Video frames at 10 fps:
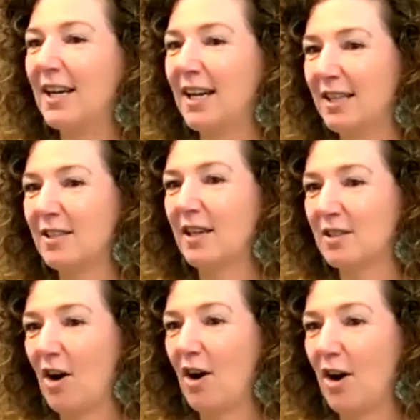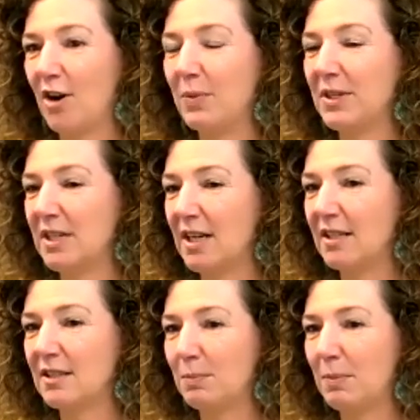It's a hard
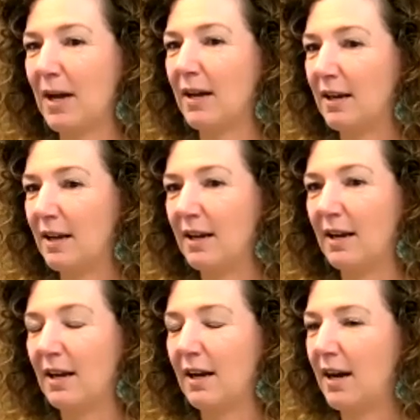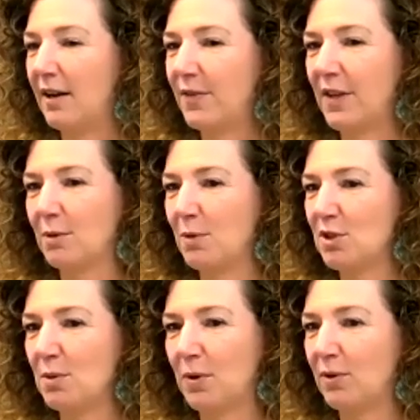business, but I think the
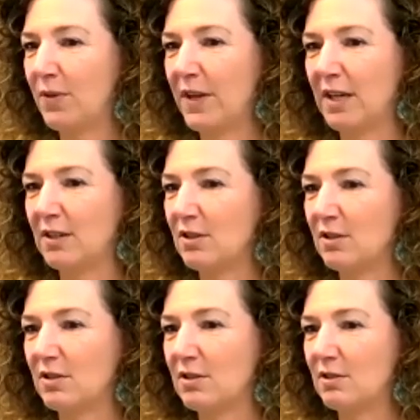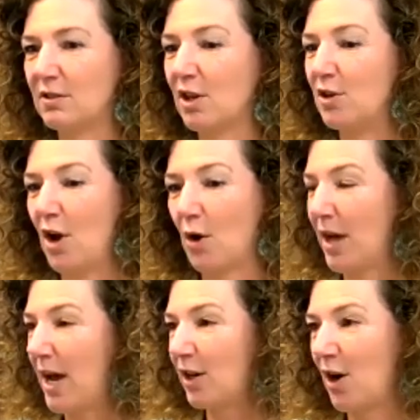most important thing is just to know
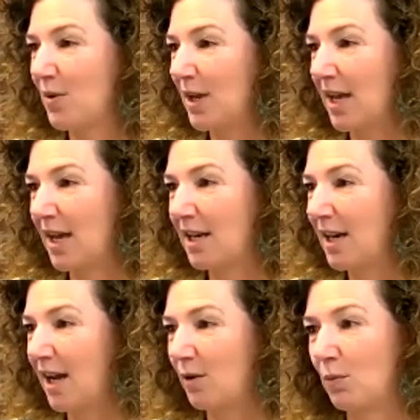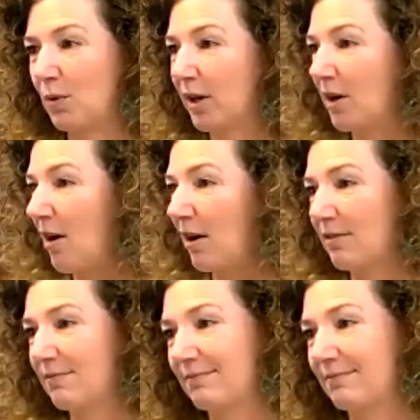that going in and work hard.